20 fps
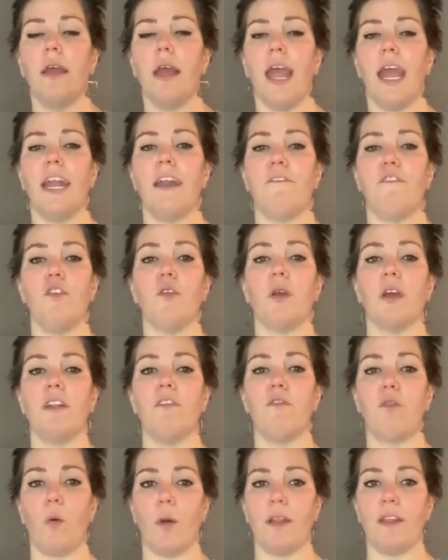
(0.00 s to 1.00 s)
And if you can
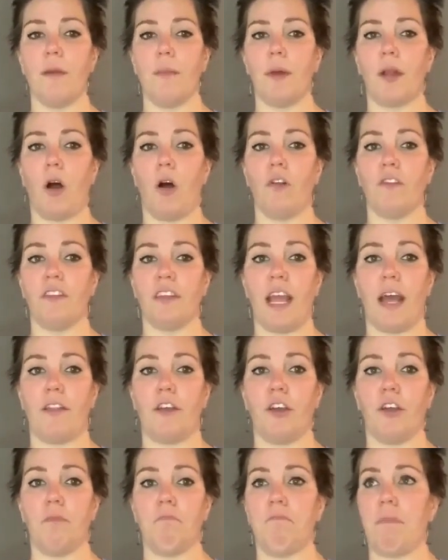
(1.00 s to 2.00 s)
avoid them at all
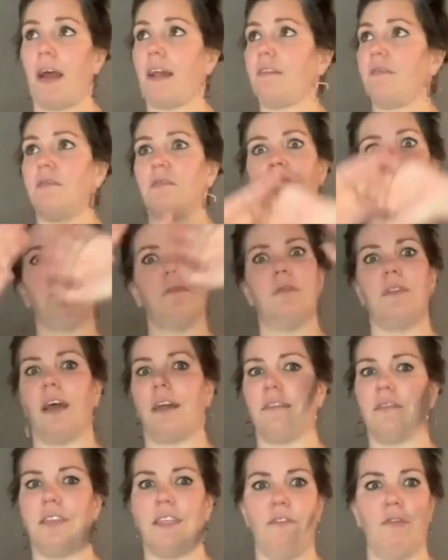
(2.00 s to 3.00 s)
together, that's
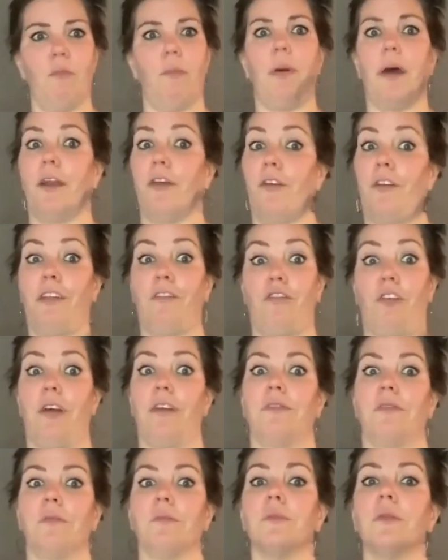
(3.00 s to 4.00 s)
even better. That's
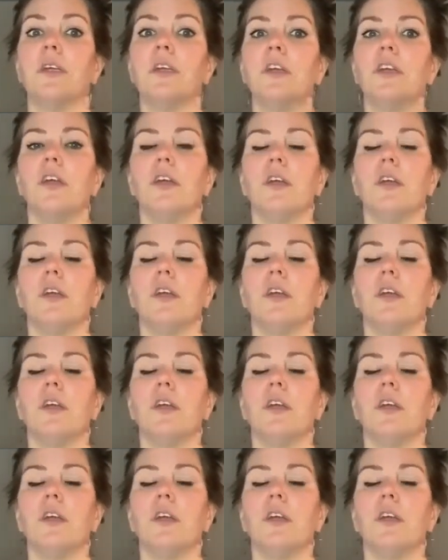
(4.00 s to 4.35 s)
awesome.